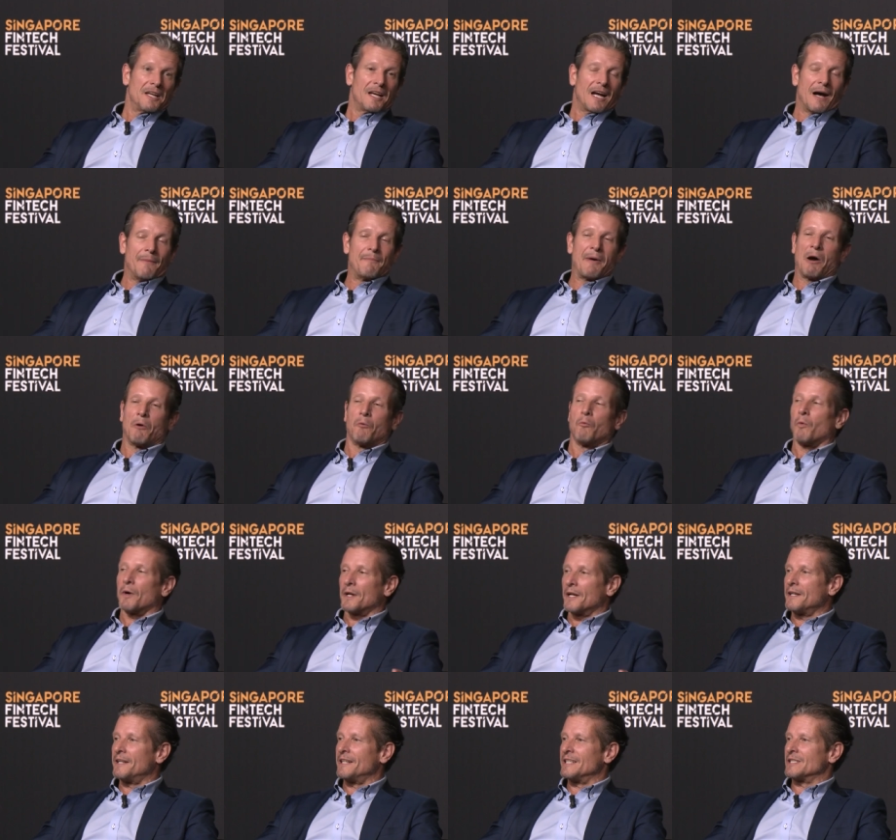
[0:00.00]
about what
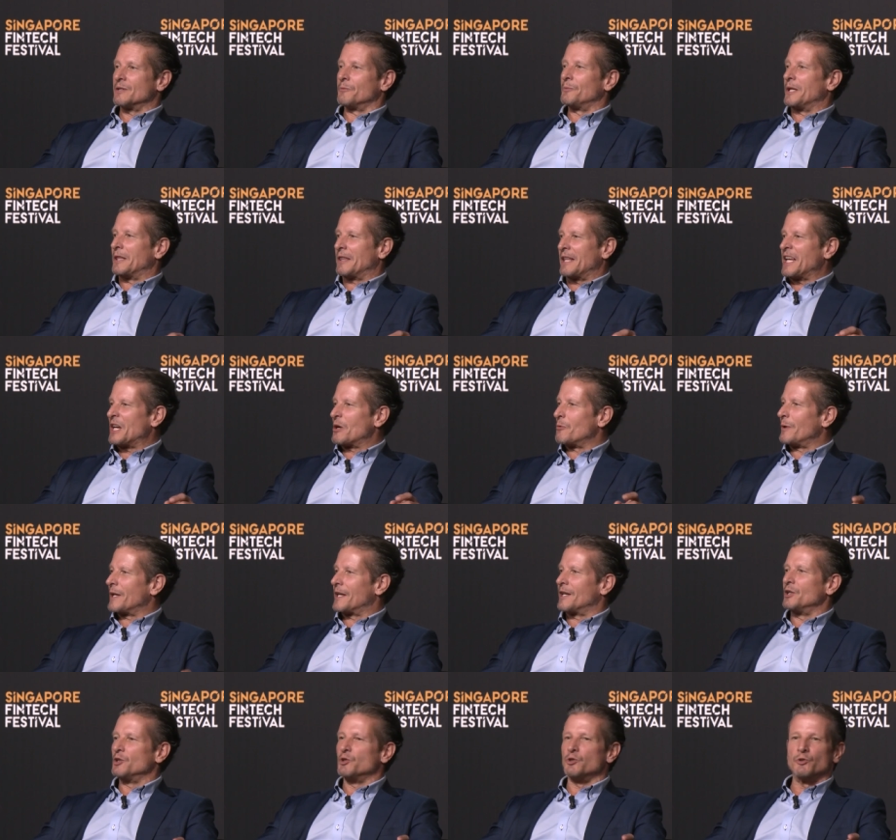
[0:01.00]
it is that we think we
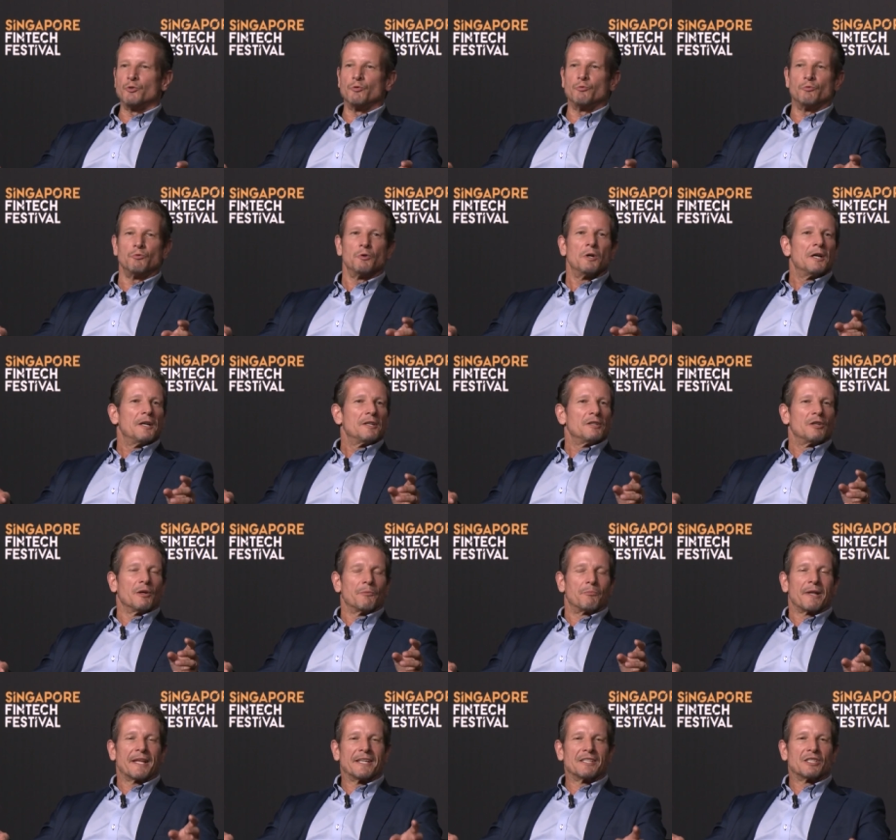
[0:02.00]
can do to
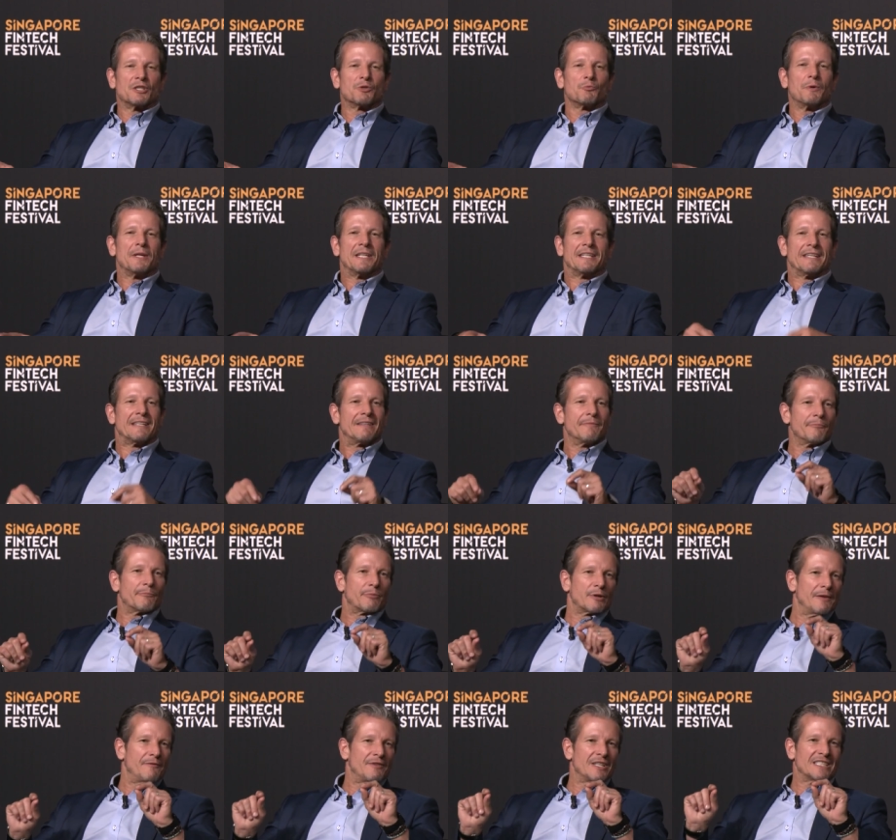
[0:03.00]
places we didn't
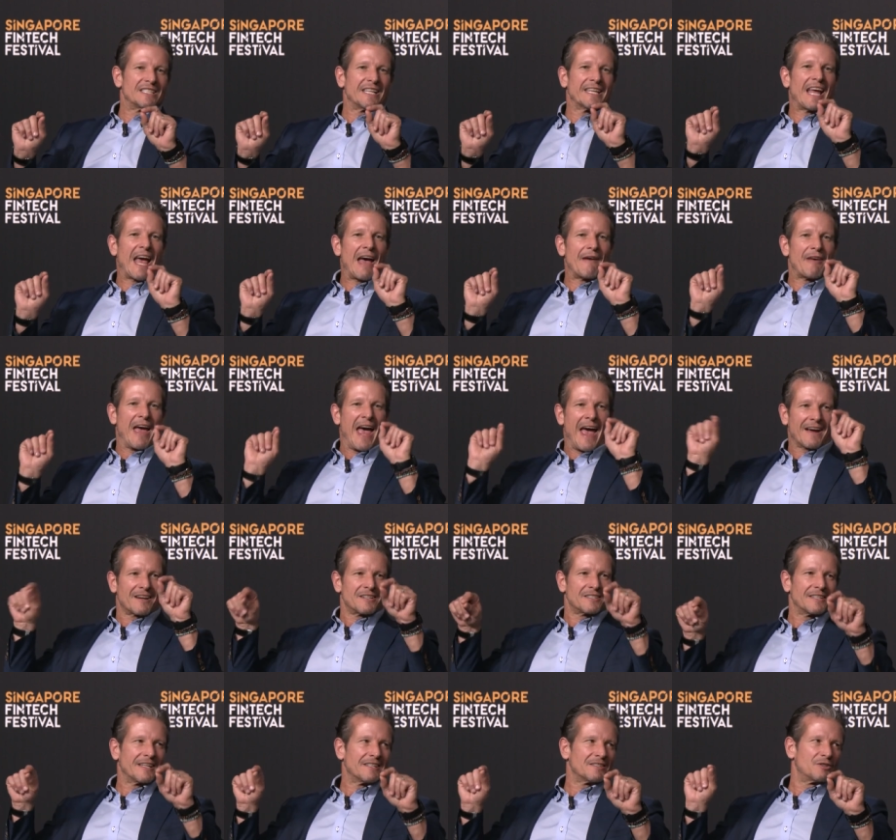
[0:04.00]
previously have
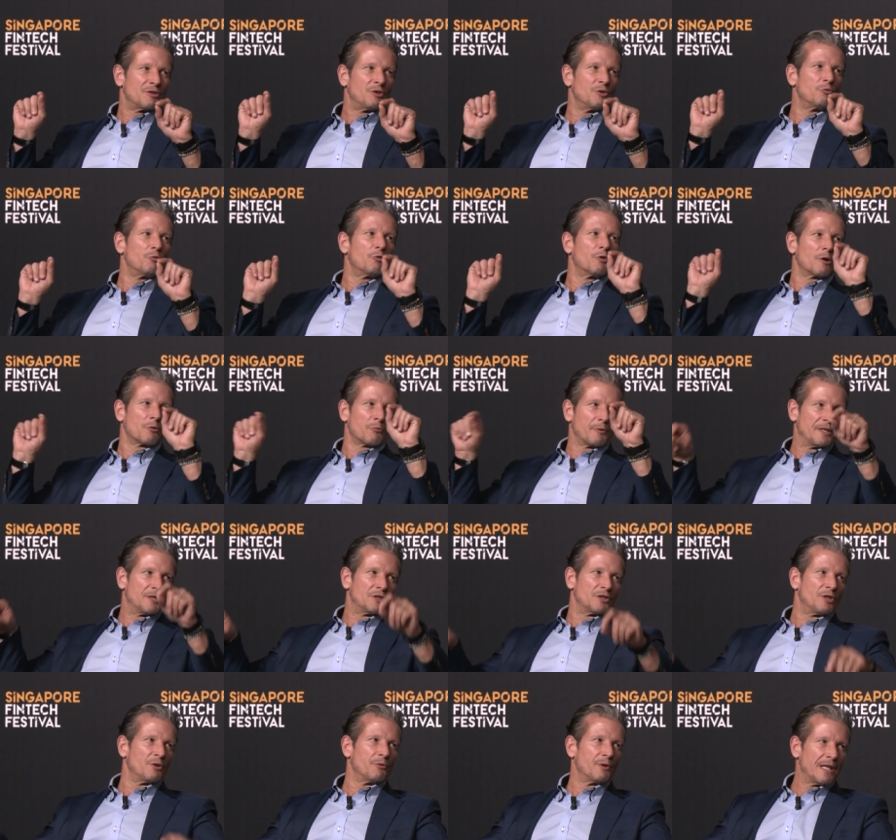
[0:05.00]
access to or
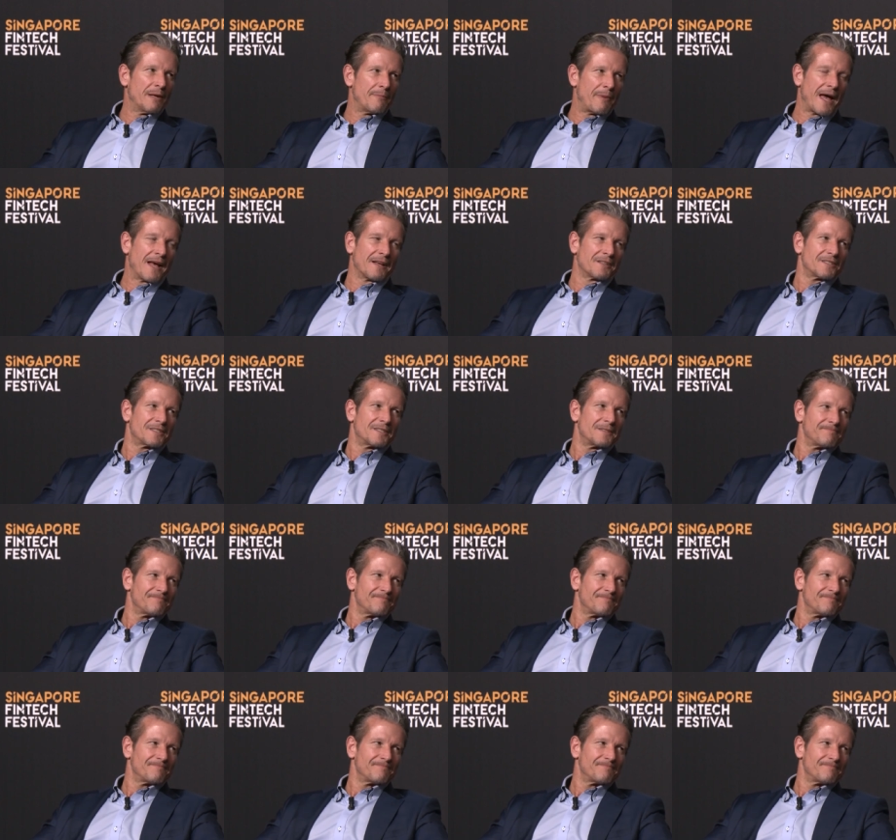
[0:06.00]
reach to in the past.